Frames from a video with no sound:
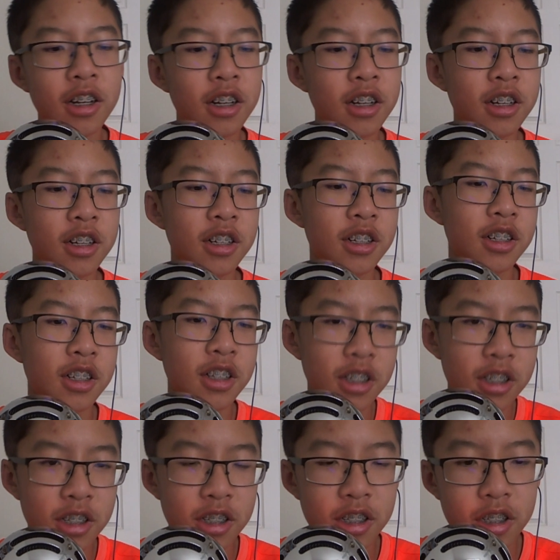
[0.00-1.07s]

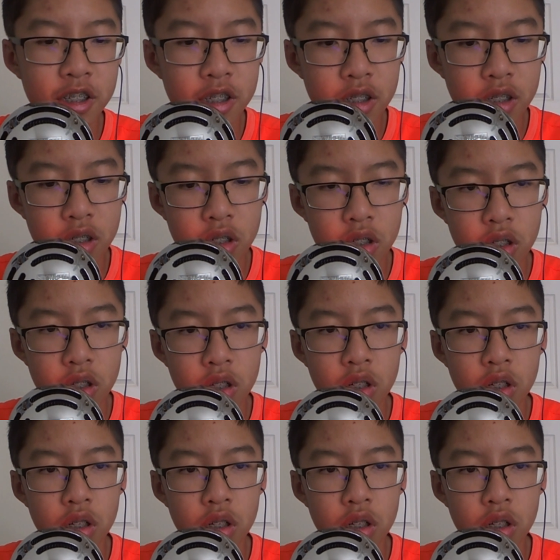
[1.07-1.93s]
(no one is talking)